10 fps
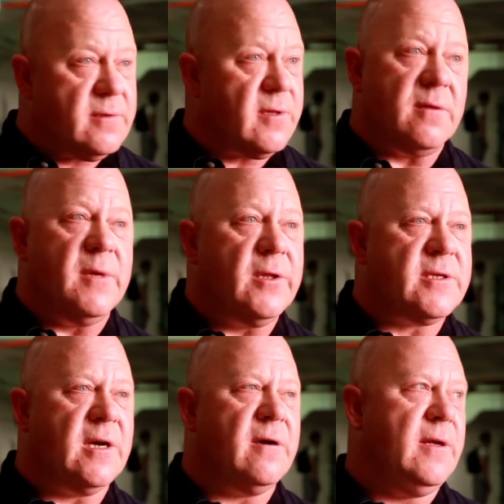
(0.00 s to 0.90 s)
to the
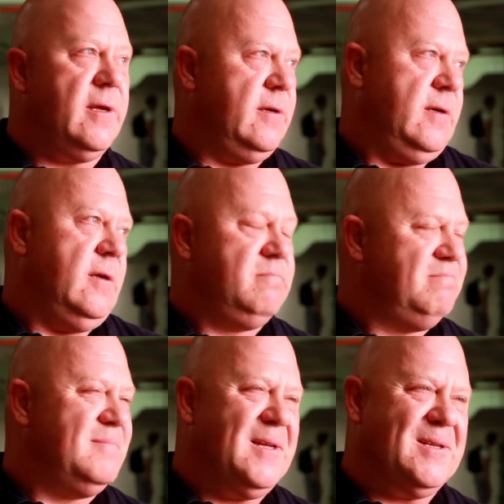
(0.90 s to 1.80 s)
military, it,
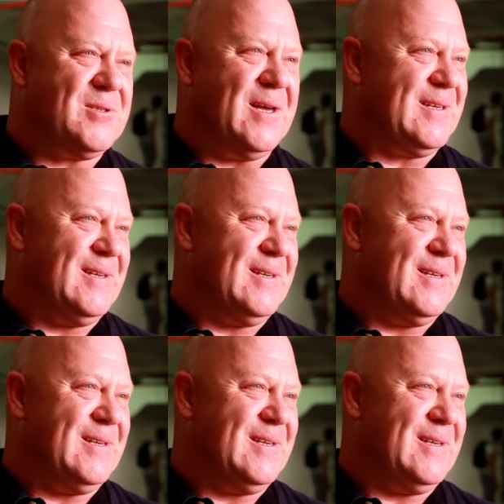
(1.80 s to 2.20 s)
it's like